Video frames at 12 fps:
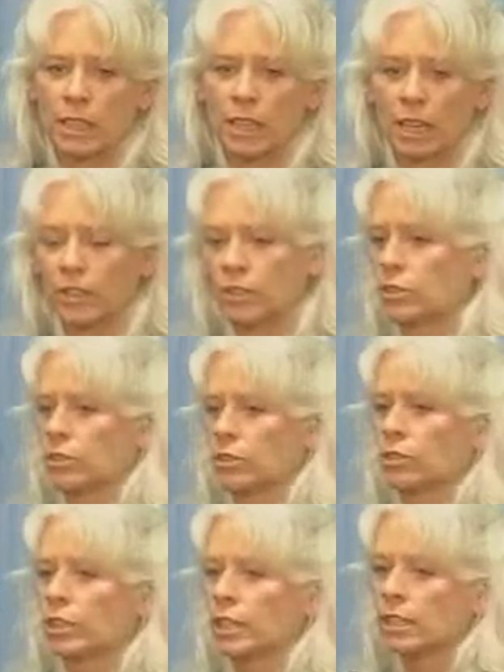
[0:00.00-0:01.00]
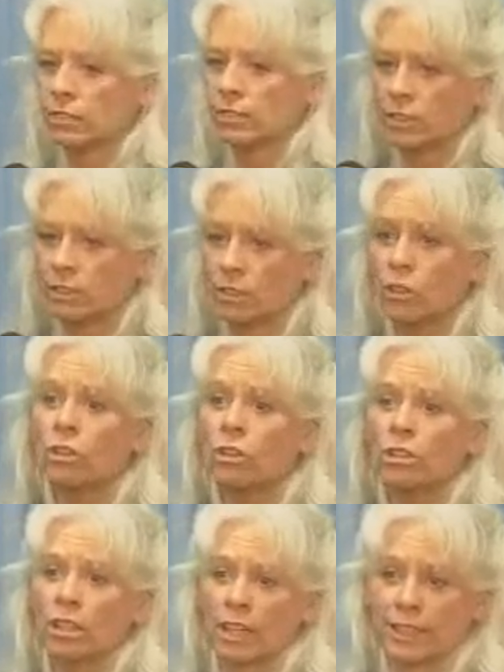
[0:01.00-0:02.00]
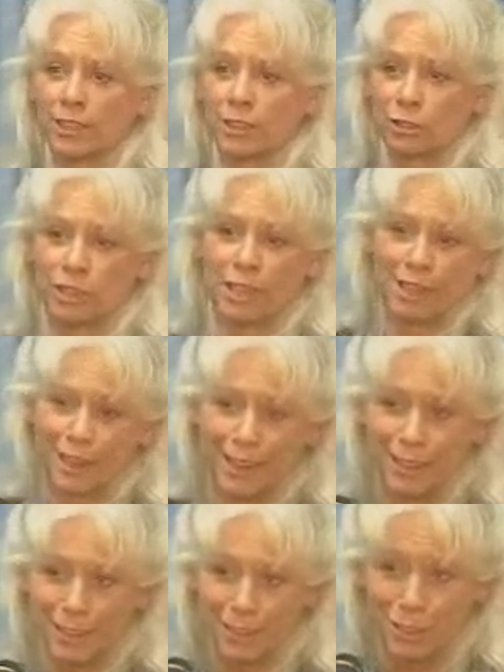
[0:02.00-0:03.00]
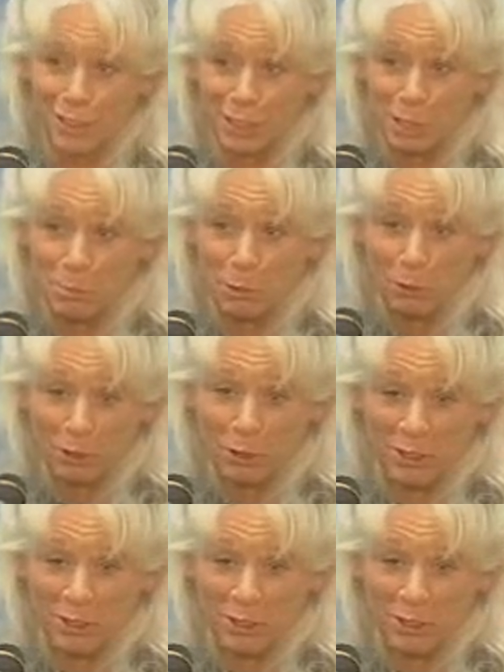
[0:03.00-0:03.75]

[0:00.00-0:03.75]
you can't even look like you're not an adolescent anymore.